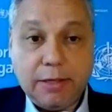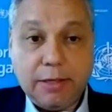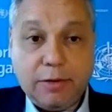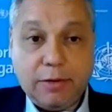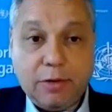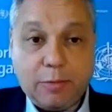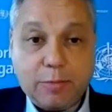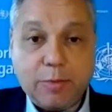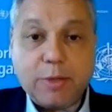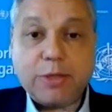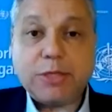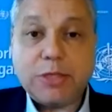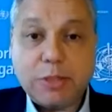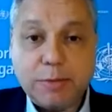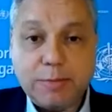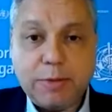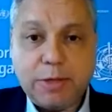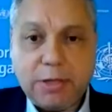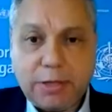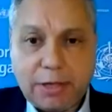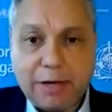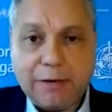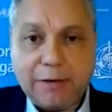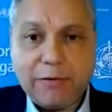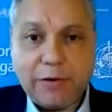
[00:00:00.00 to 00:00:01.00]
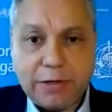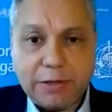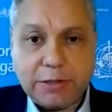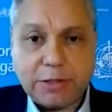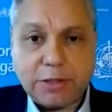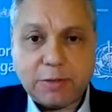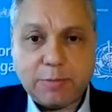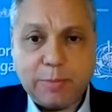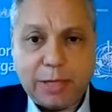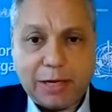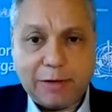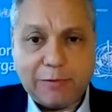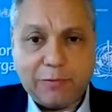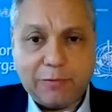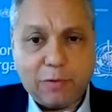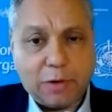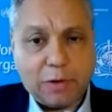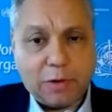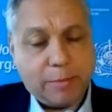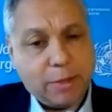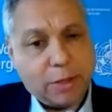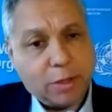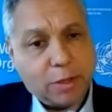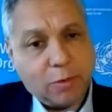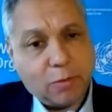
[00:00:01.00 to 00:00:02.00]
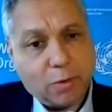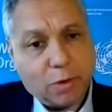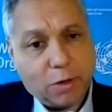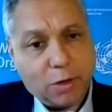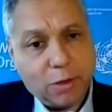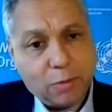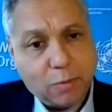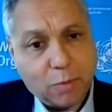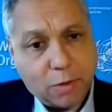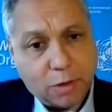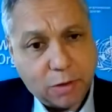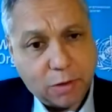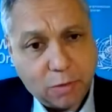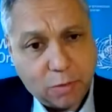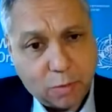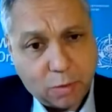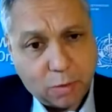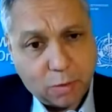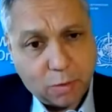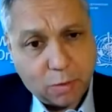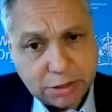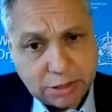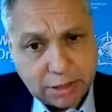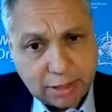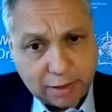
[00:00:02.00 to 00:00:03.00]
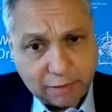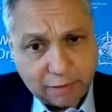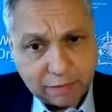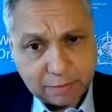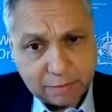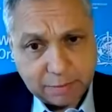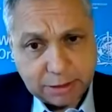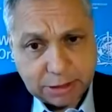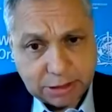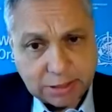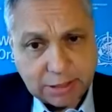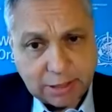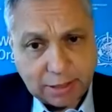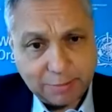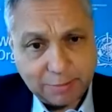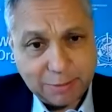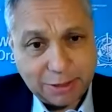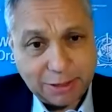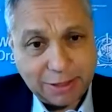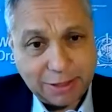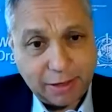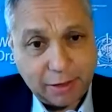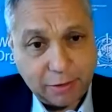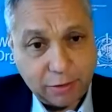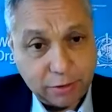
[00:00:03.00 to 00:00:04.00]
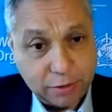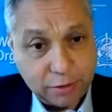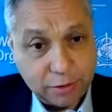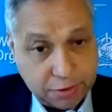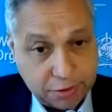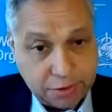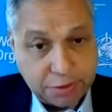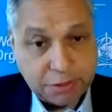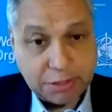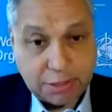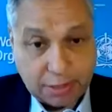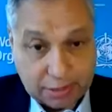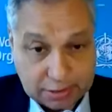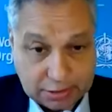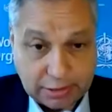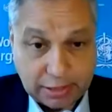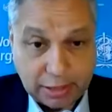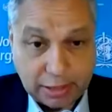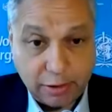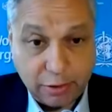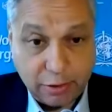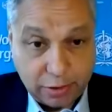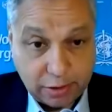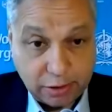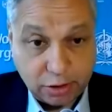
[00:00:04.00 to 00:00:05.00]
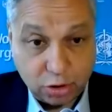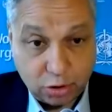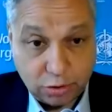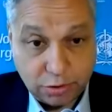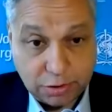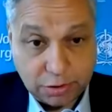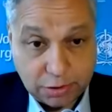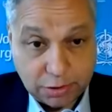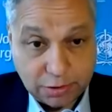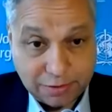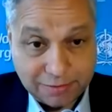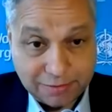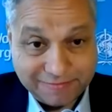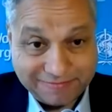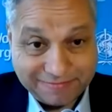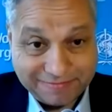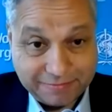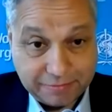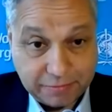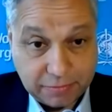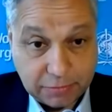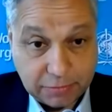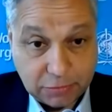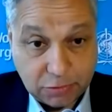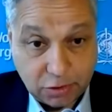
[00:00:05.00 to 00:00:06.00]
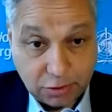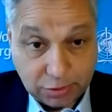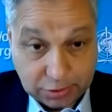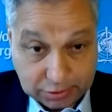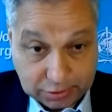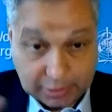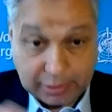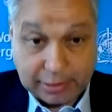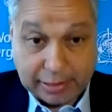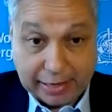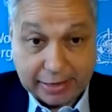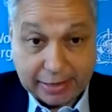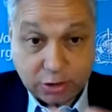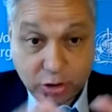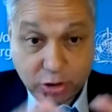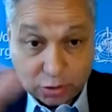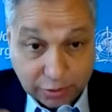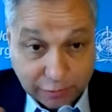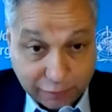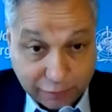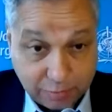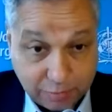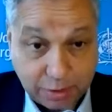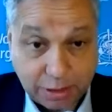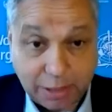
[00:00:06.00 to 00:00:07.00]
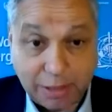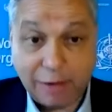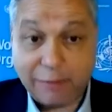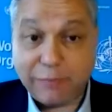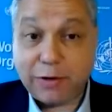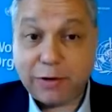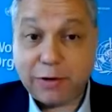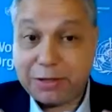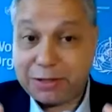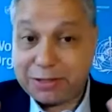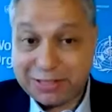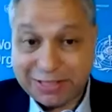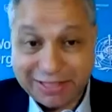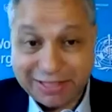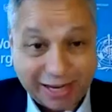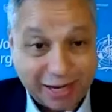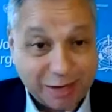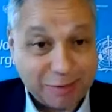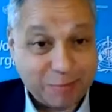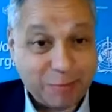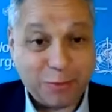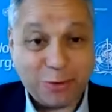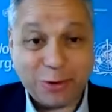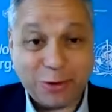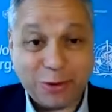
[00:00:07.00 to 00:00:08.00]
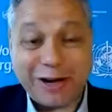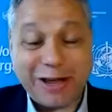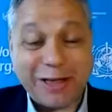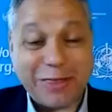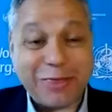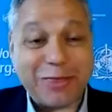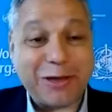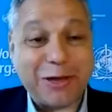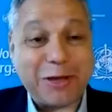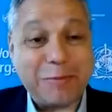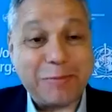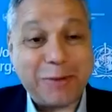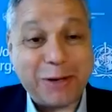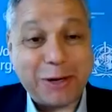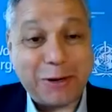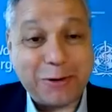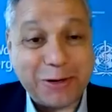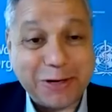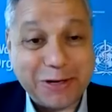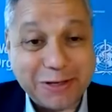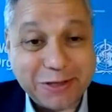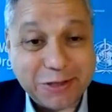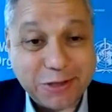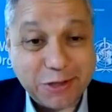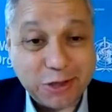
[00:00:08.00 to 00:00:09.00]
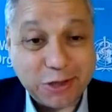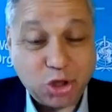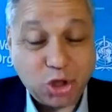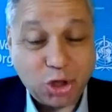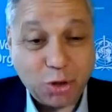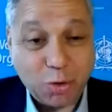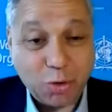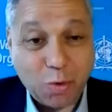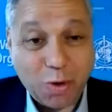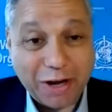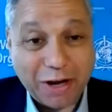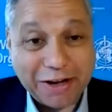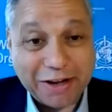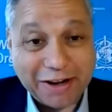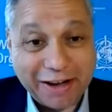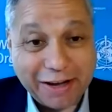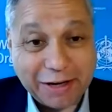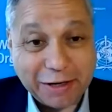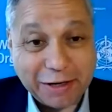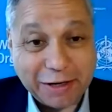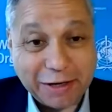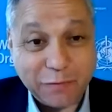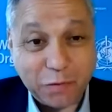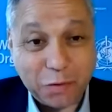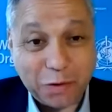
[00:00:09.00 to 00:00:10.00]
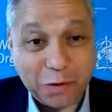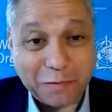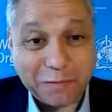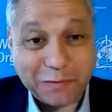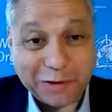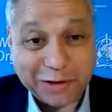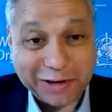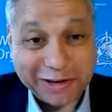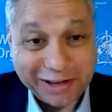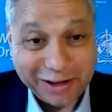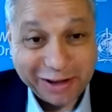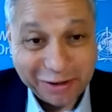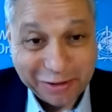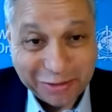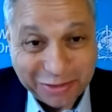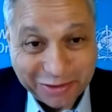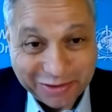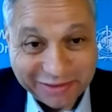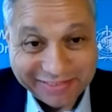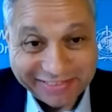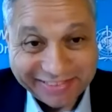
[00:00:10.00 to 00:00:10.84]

the principal governance platform in the world where the world's governments come together to discuss health issues. So it actually, from a governance standpoint, I think about it as the G194 for health.